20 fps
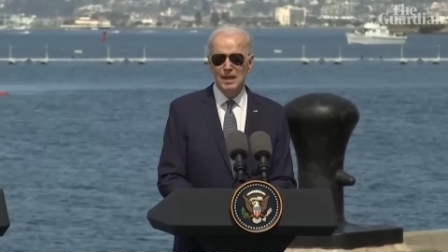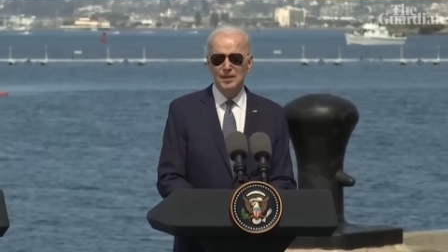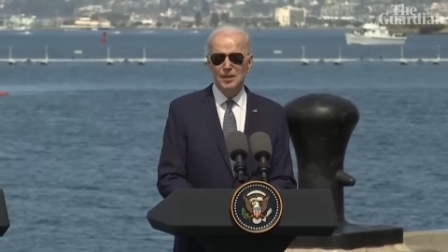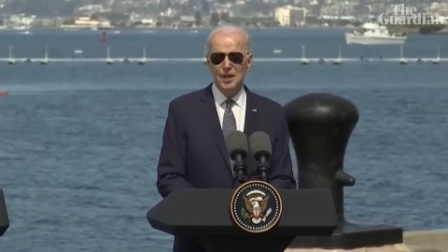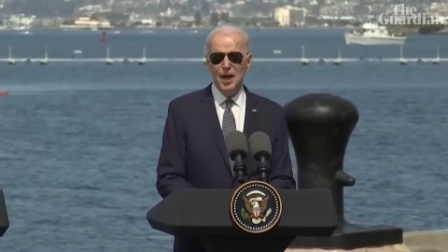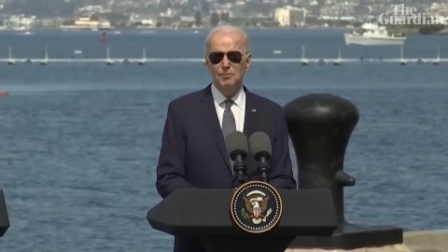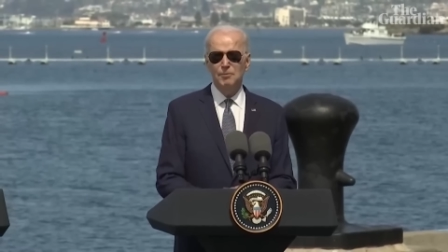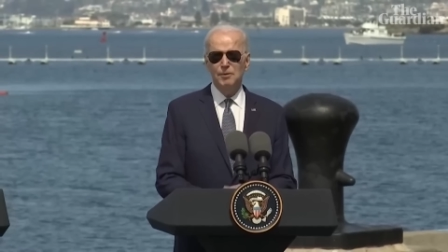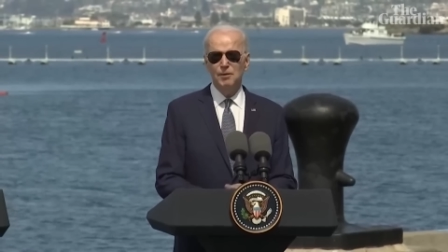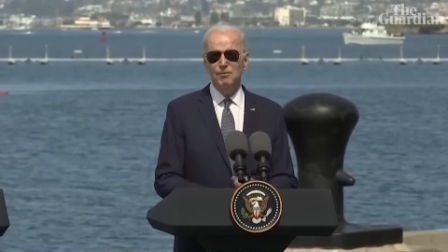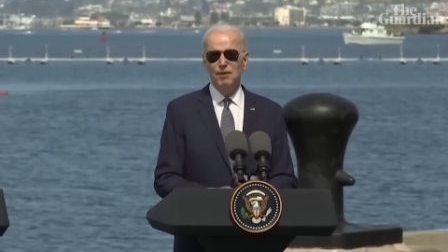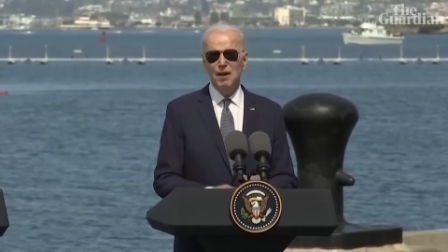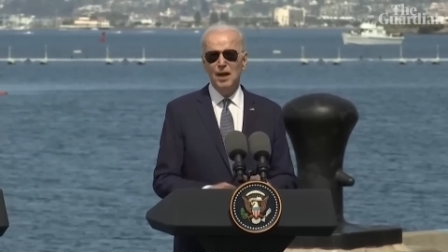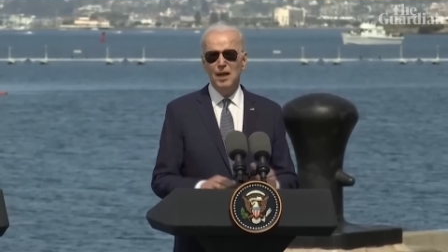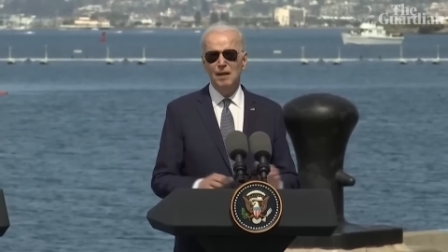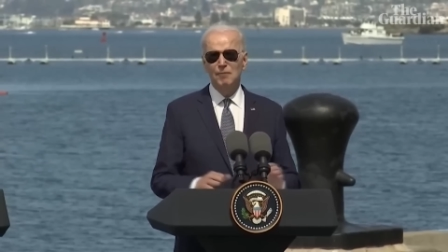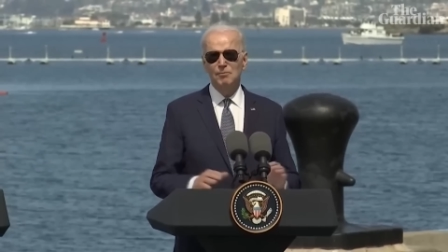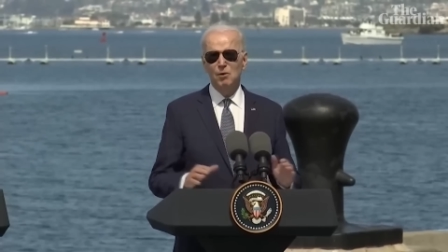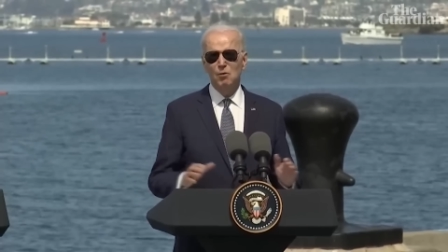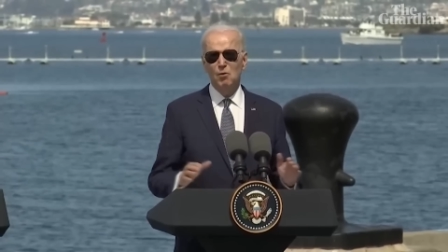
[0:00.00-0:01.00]
to help
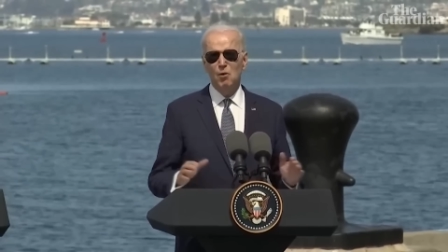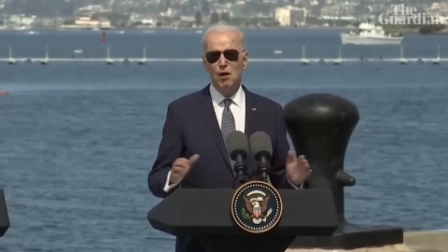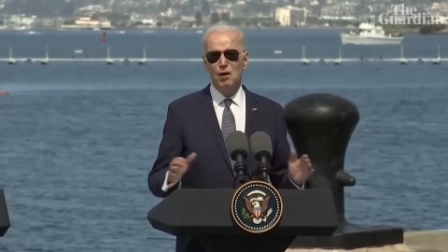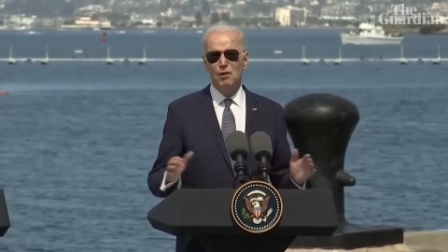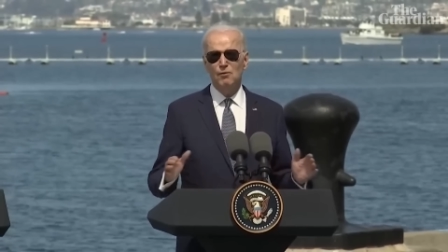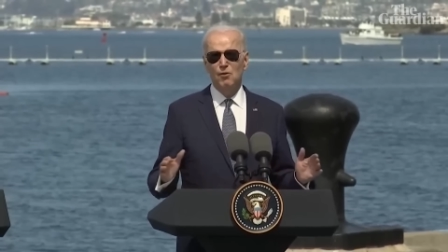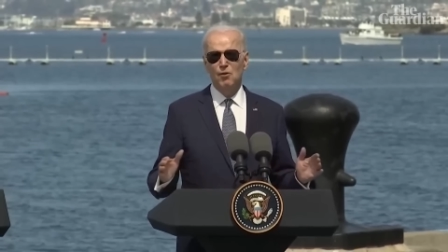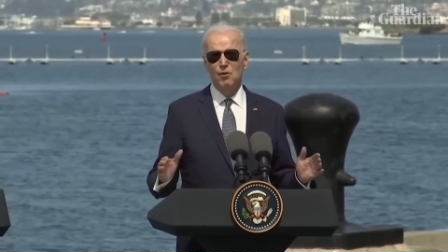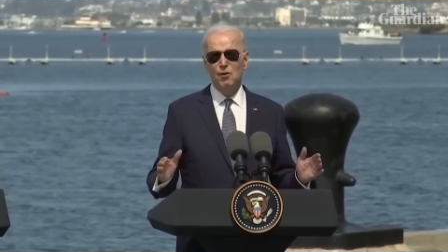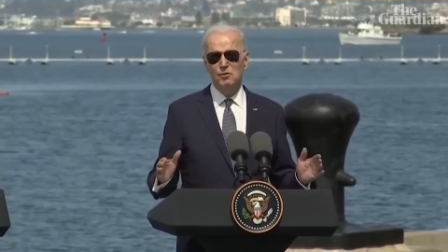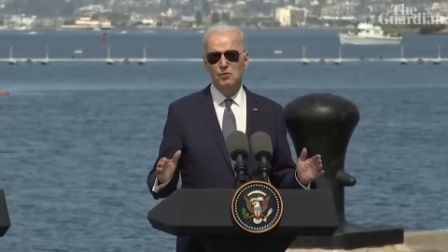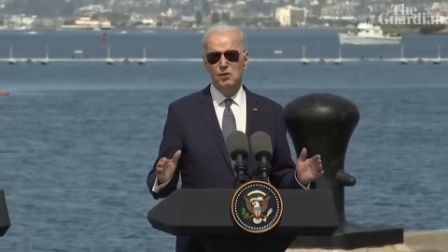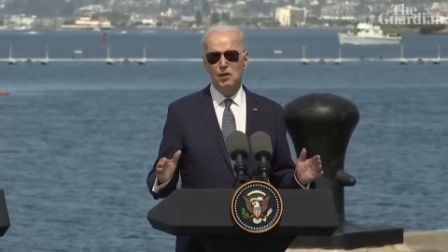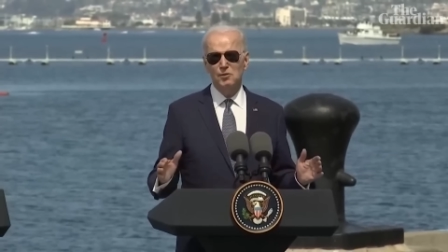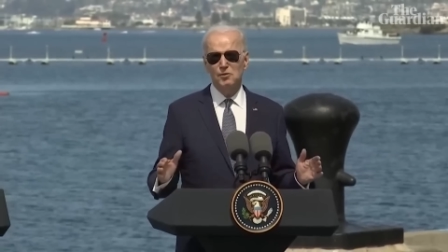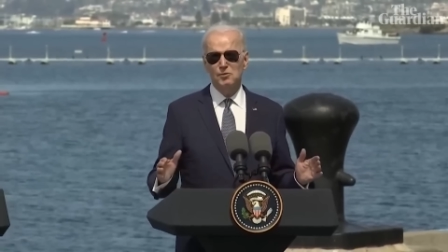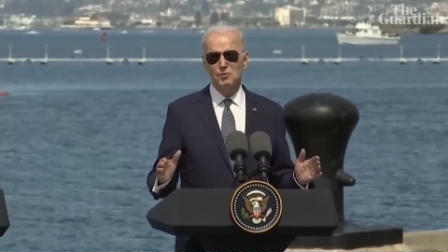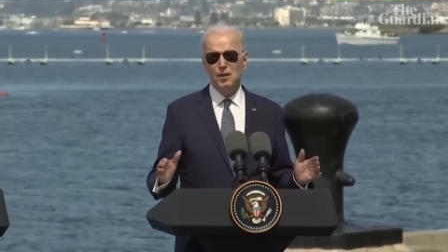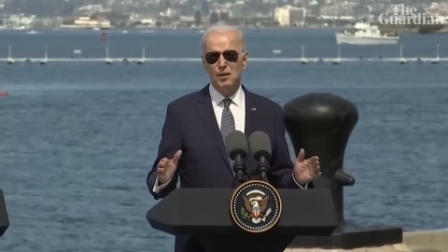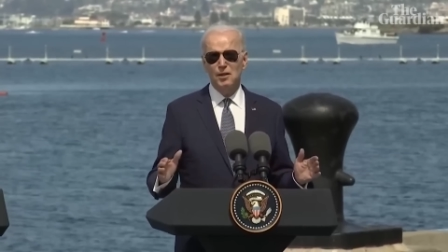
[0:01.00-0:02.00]
develop the workforce
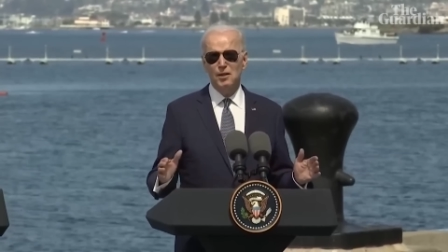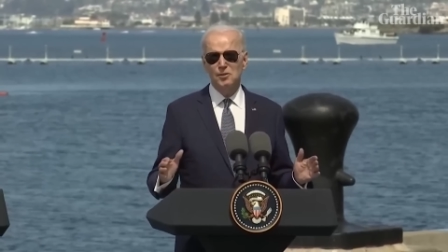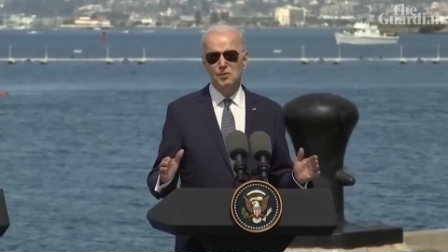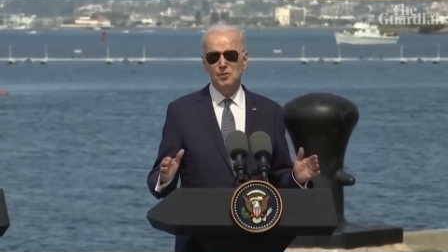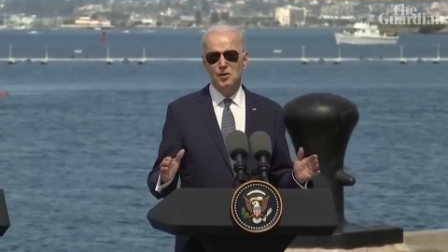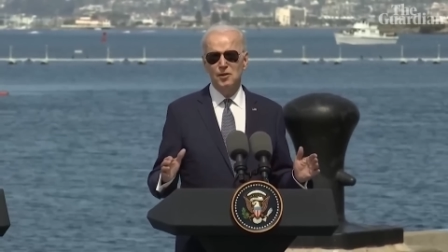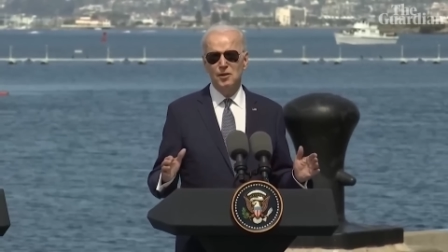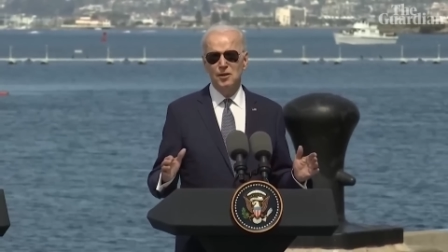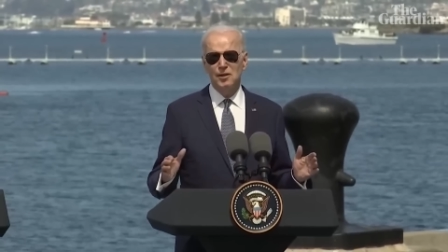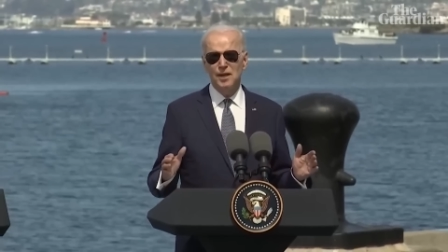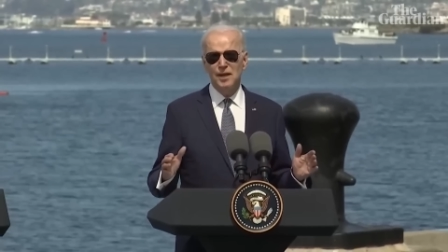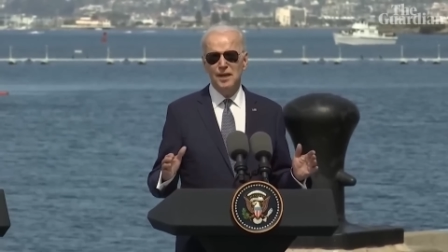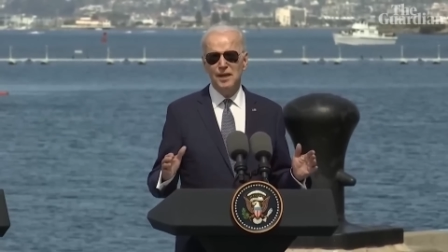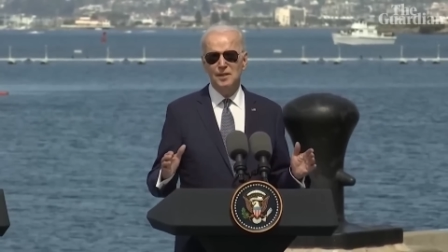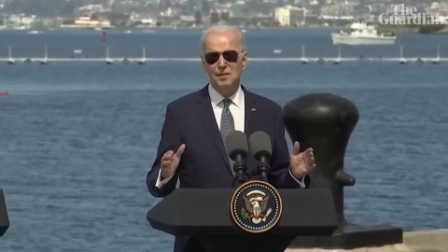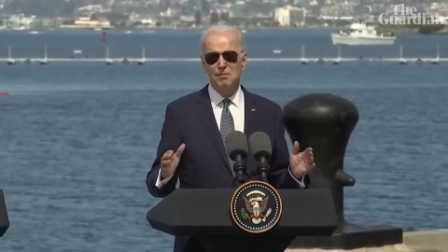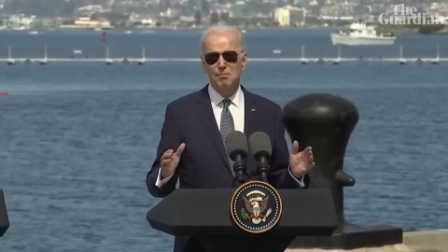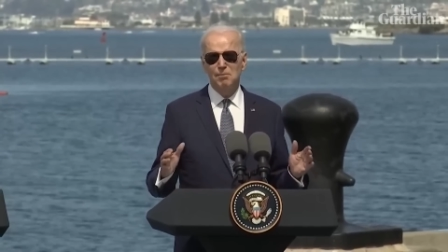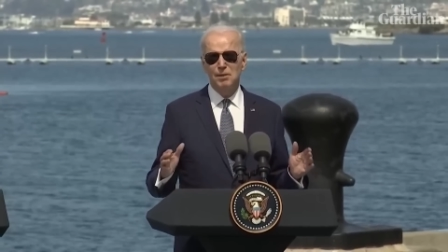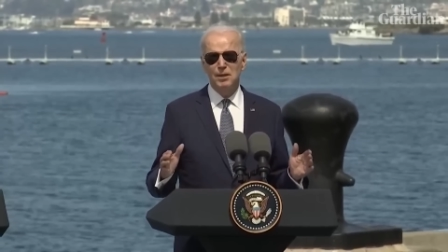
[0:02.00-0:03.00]
Australia is going to
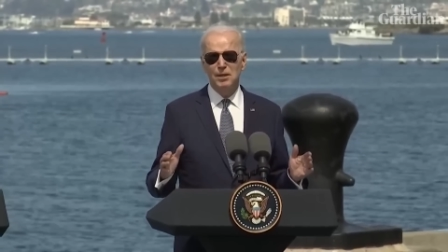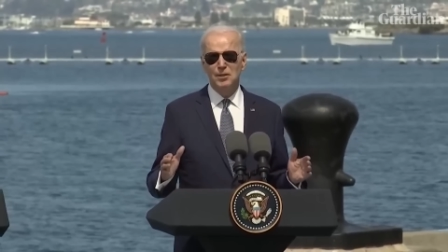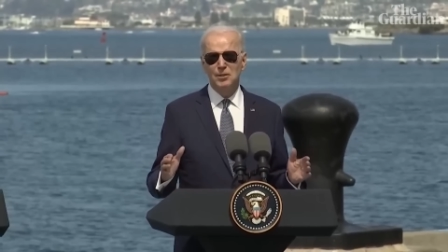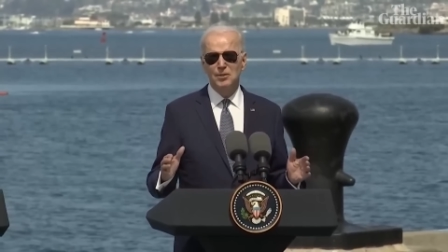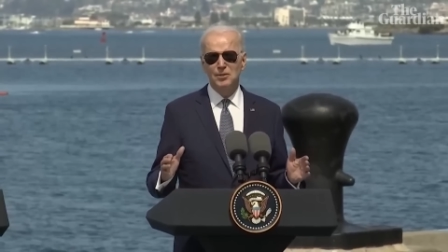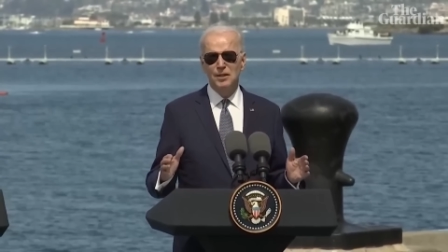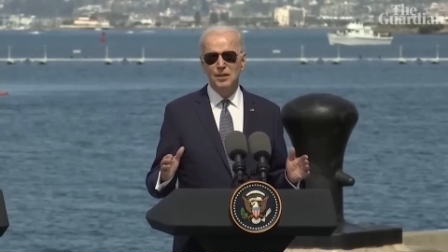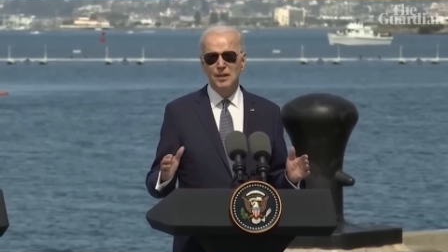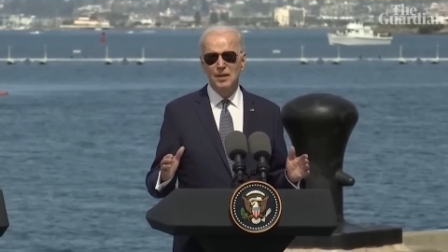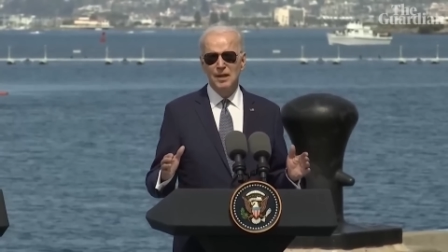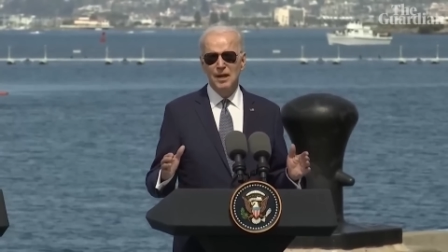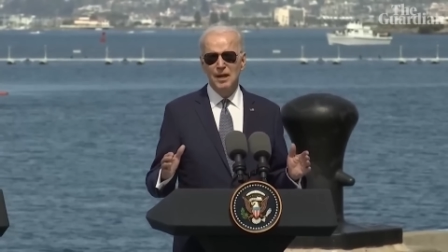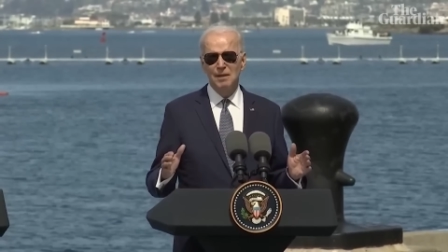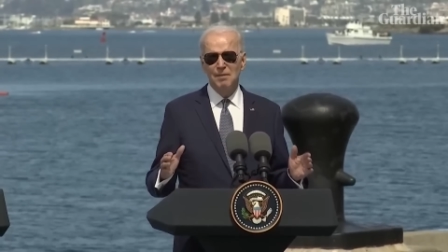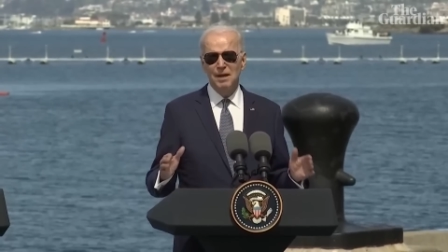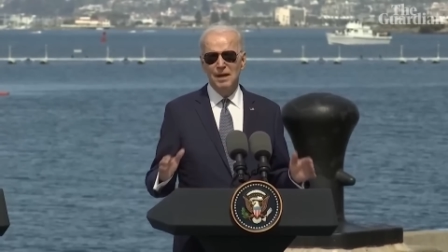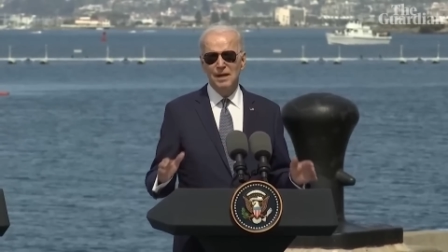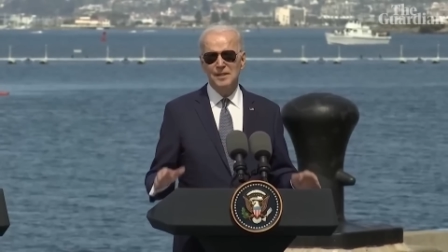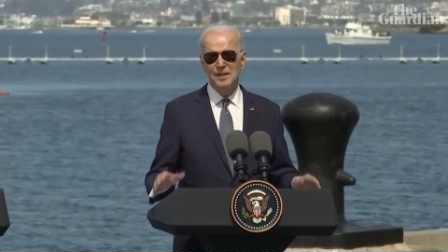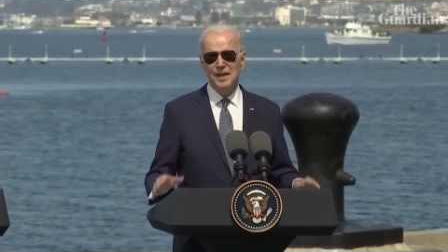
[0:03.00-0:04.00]
need to build
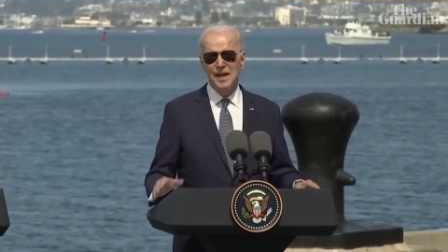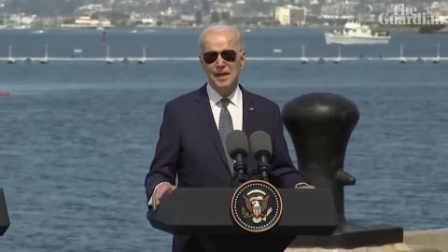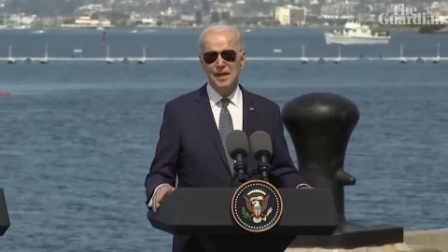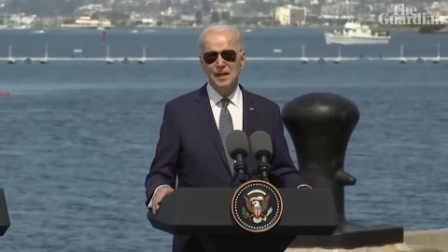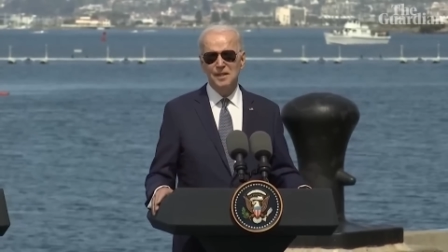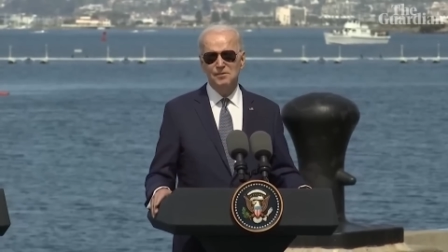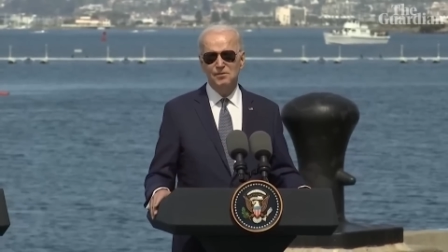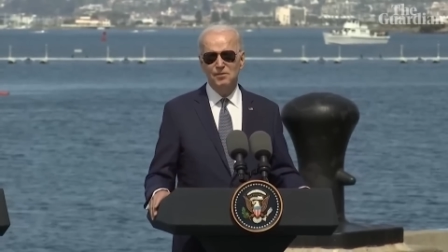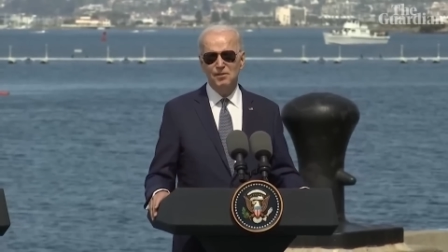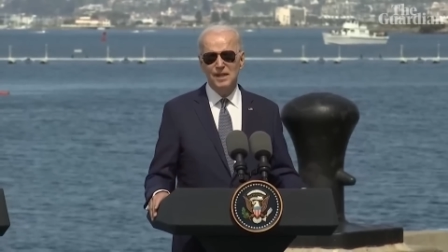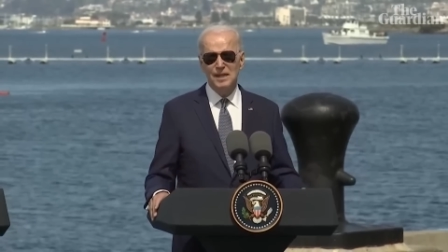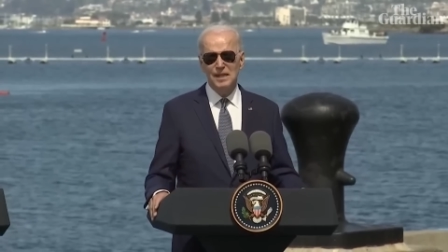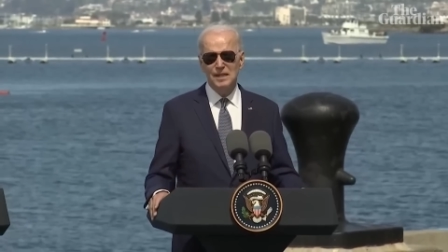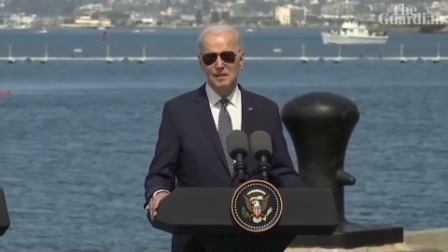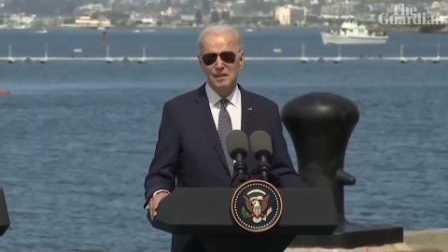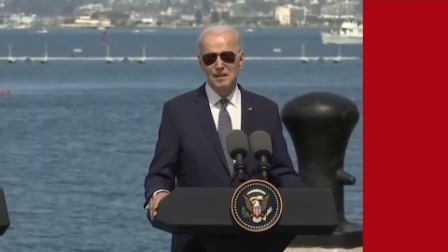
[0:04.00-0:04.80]
and maintain its fleet.